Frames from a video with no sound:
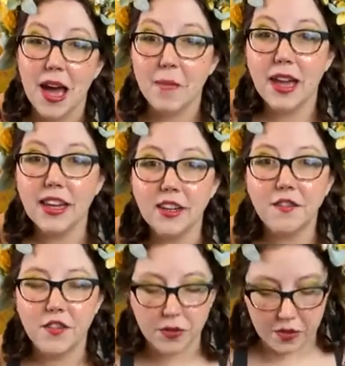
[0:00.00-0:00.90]
adding a
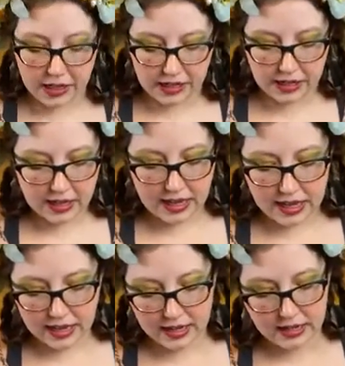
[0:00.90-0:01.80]
foot ring,
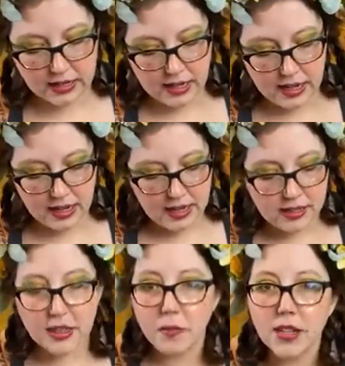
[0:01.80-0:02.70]
and
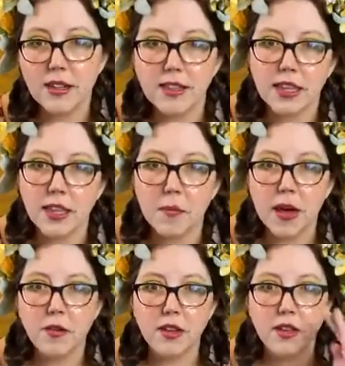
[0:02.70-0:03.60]
something to think
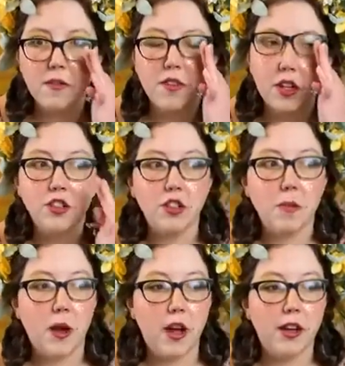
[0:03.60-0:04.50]
about with functional
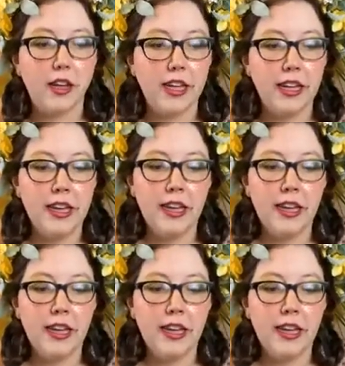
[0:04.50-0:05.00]
pottery